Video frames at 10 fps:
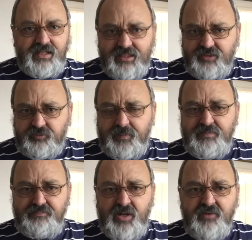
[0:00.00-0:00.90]
Let's
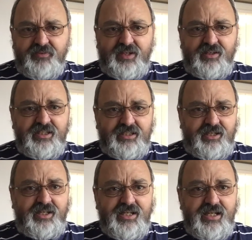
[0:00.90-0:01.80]
be perfectly
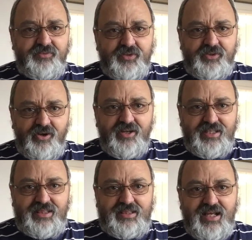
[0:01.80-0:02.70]
clear that I
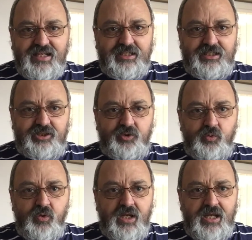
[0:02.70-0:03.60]
thank
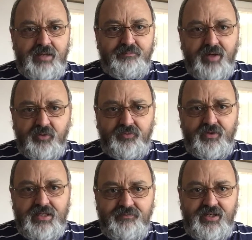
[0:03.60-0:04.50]
you, both
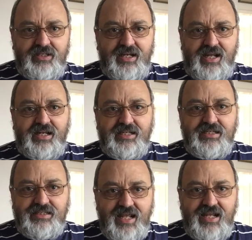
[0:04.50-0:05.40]
living
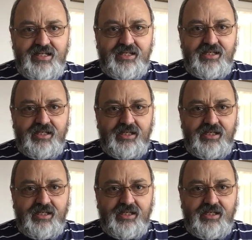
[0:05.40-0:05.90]
and dead,